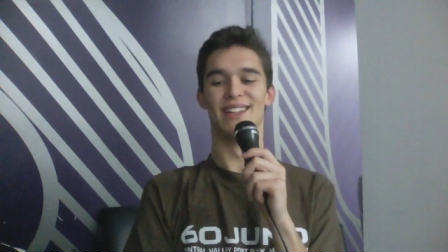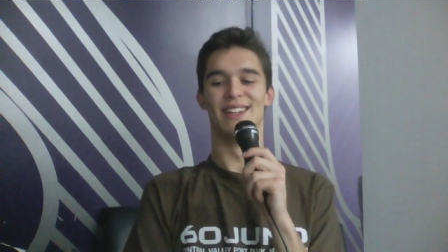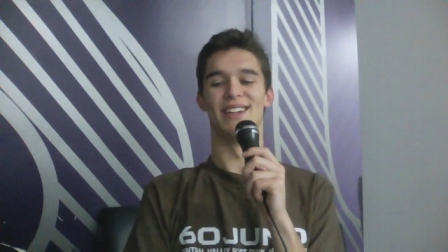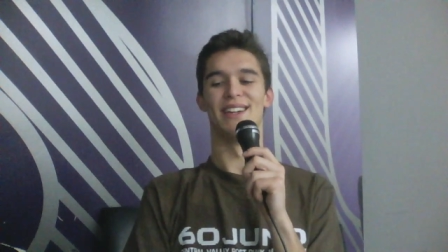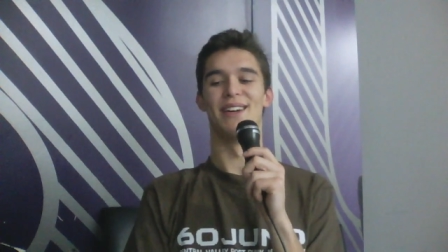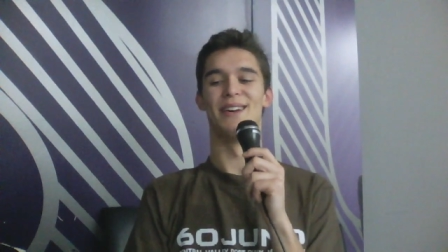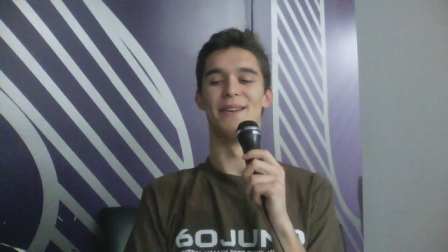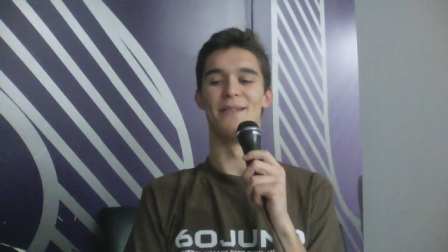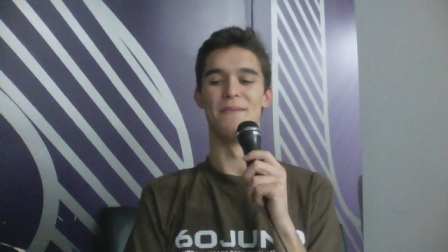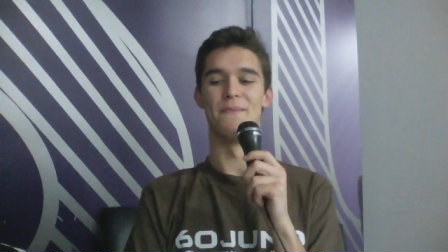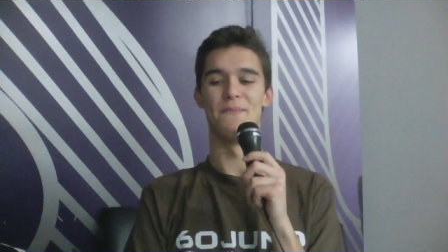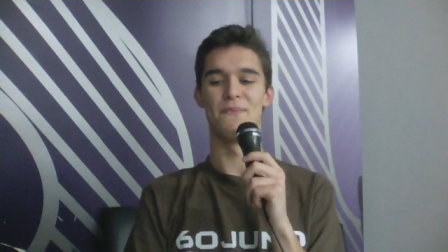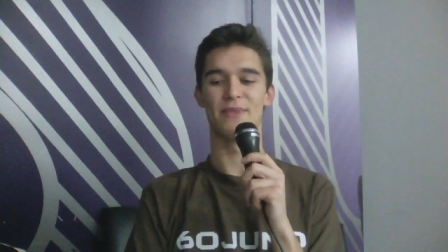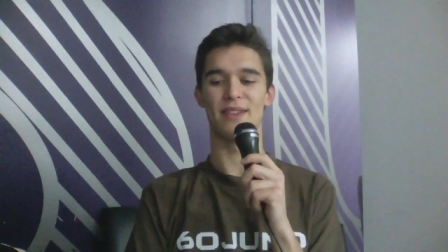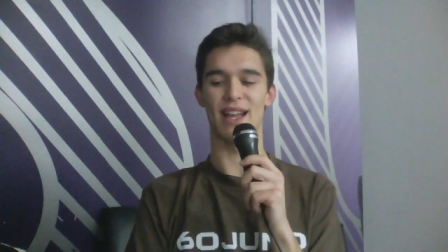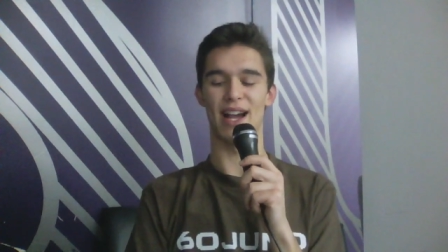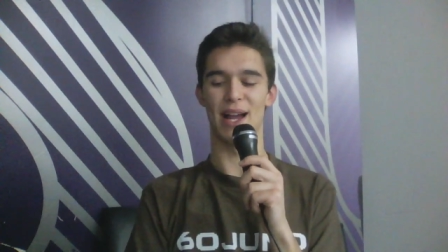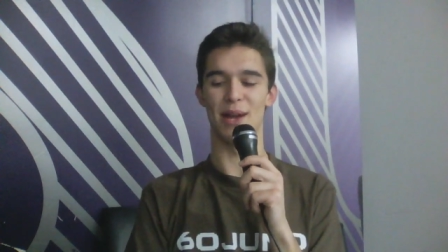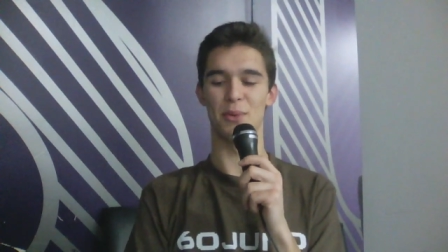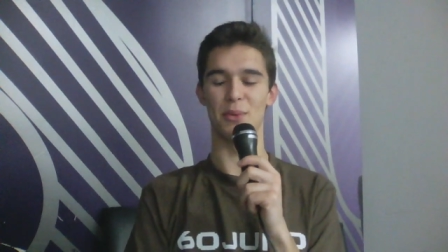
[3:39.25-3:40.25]
Um,
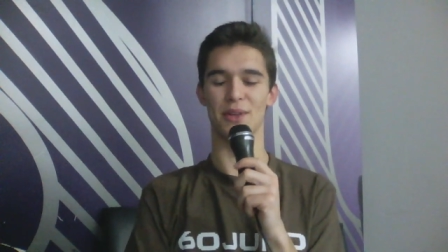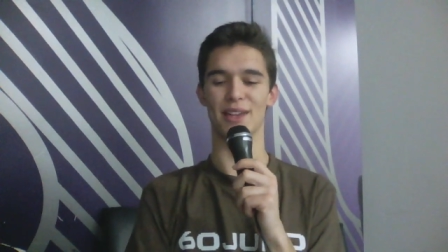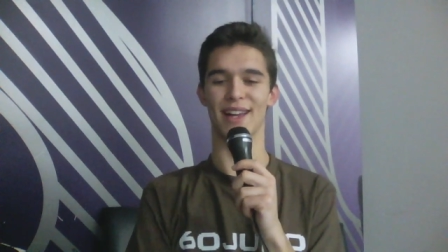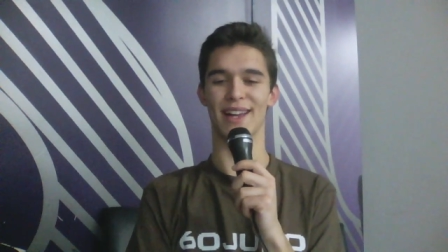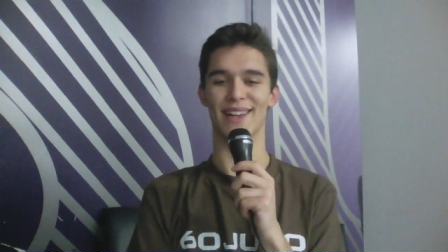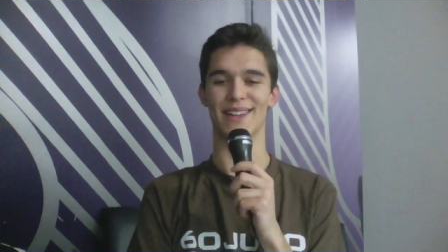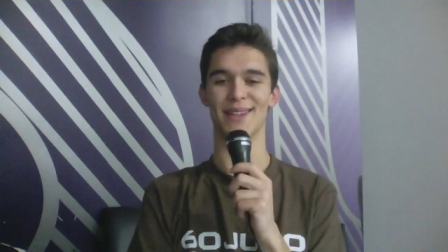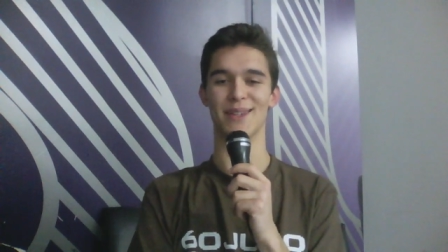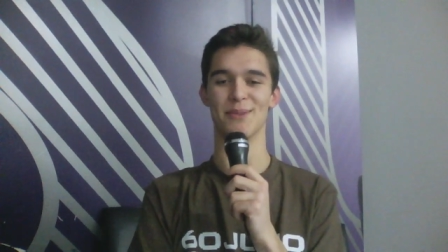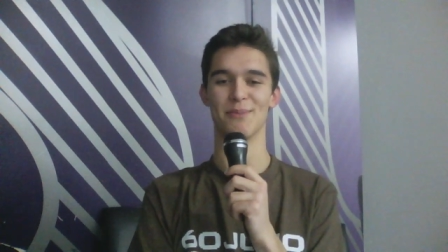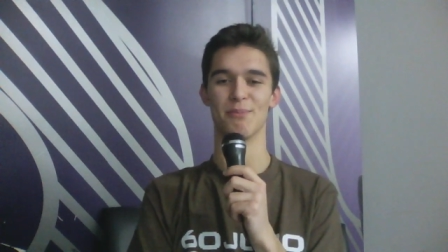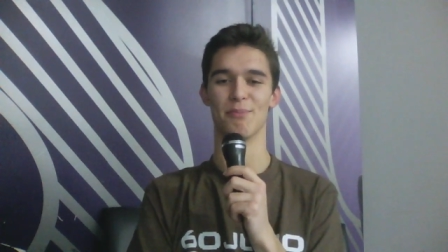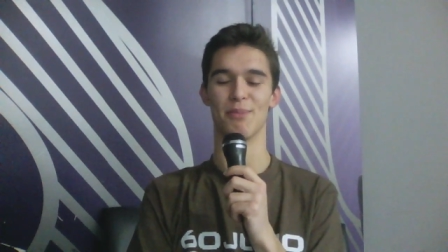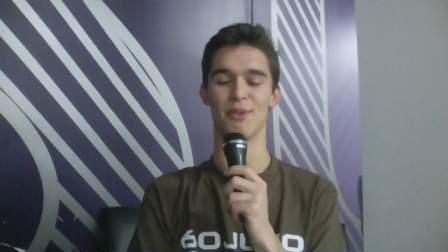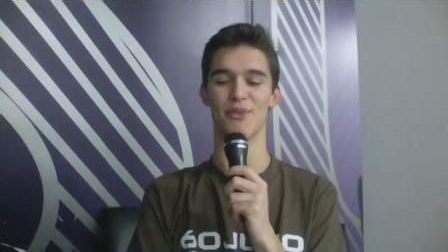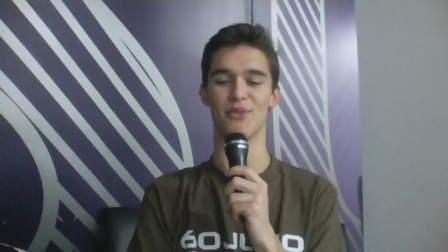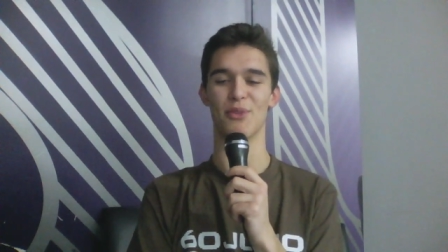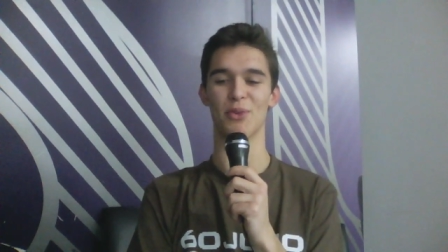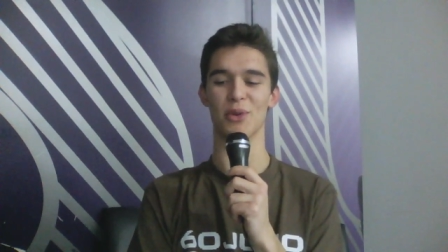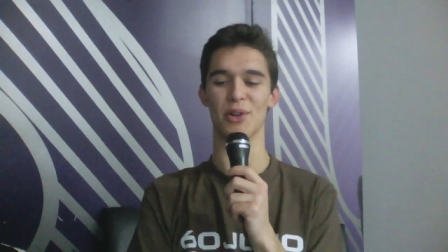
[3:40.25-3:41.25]
I would like
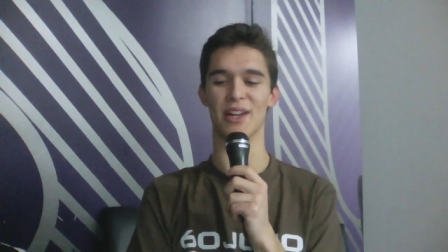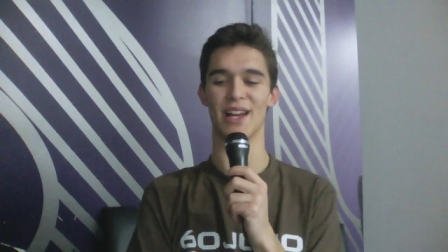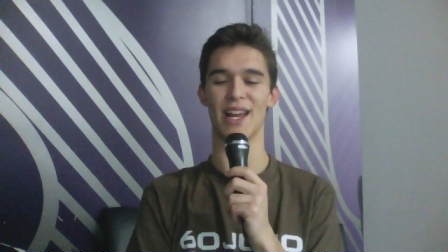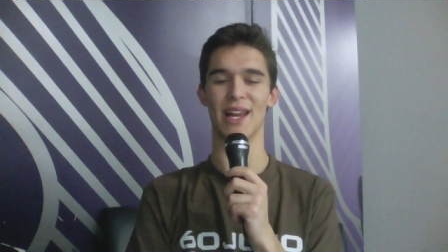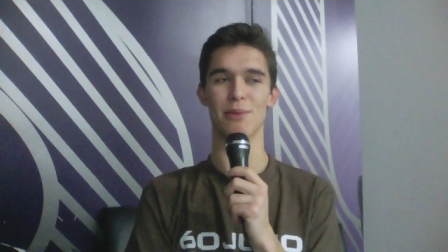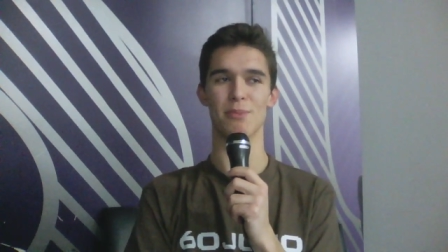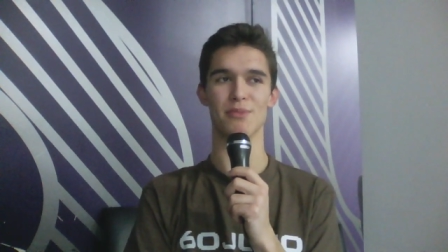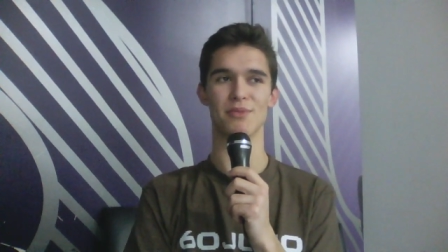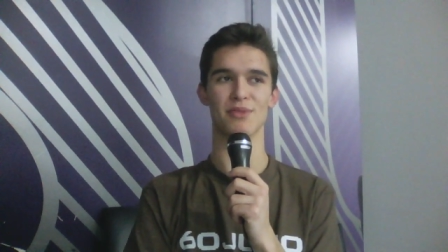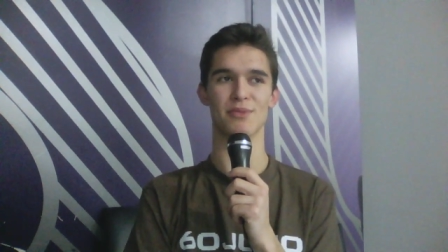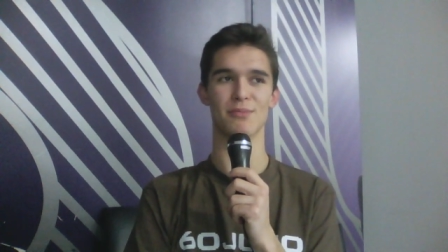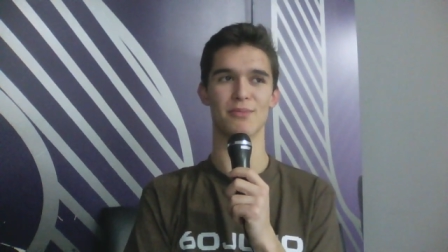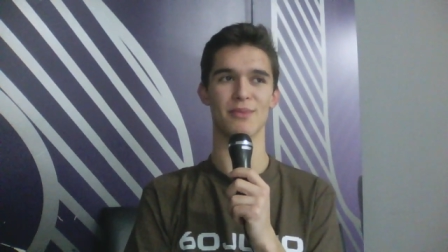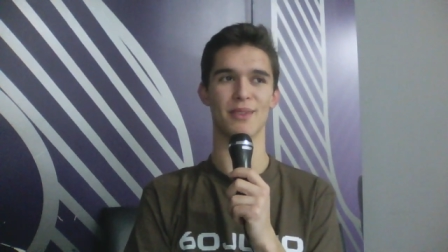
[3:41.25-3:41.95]
before games,